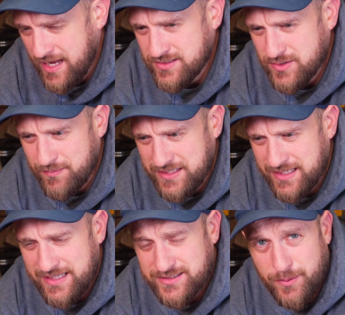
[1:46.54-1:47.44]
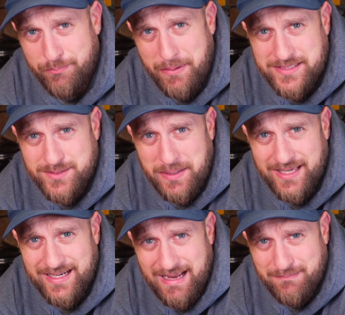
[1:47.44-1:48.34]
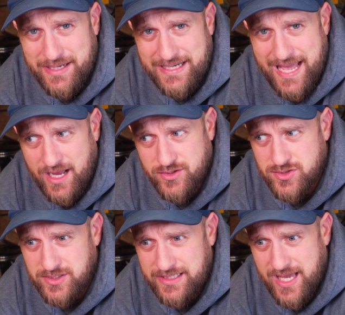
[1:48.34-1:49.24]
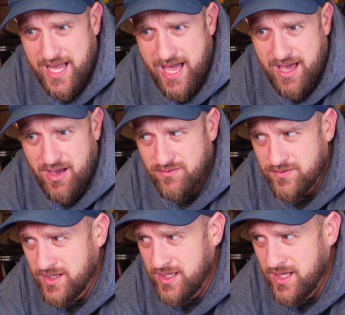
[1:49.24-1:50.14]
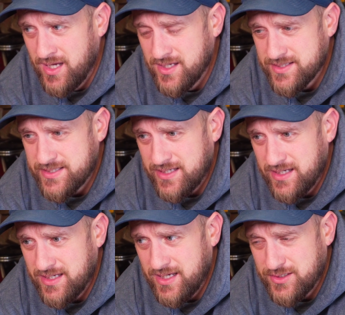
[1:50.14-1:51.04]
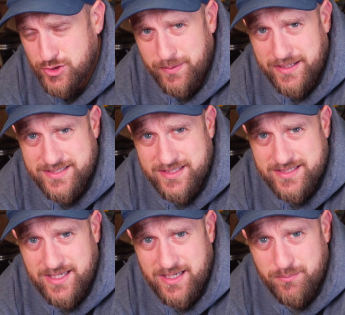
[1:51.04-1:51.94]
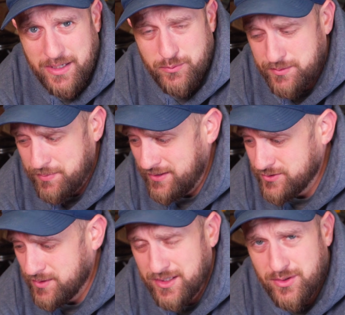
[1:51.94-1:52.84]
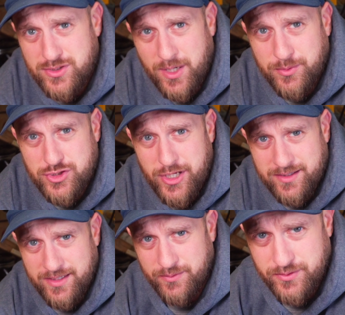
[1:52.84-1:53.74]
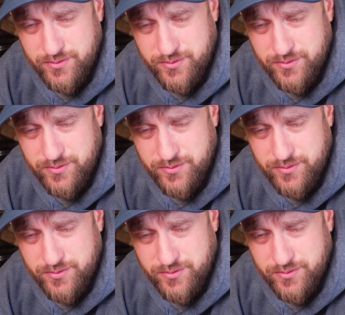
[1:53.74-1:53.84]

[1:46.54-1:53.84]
And so I'm thinking that's our best bet. I might actually have a 2x6 in my wood pile, so I'm gonna go double check that real